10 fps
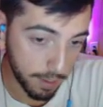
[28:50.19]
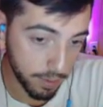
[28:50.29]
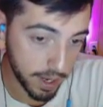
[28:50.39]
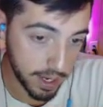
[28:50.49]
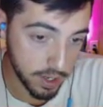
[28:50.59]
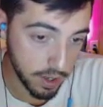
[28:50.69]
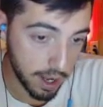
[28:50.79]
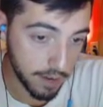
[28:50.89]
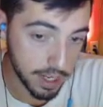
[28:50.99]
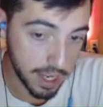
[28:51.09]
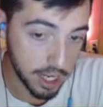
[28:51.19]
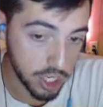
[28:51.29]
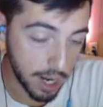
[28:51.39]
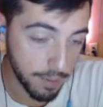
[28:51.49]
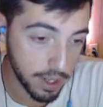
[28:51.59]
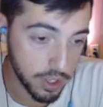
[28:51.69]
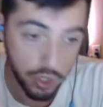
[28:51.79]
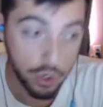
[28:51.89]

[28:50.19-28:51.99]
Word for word: that plays a lot of engaged champions.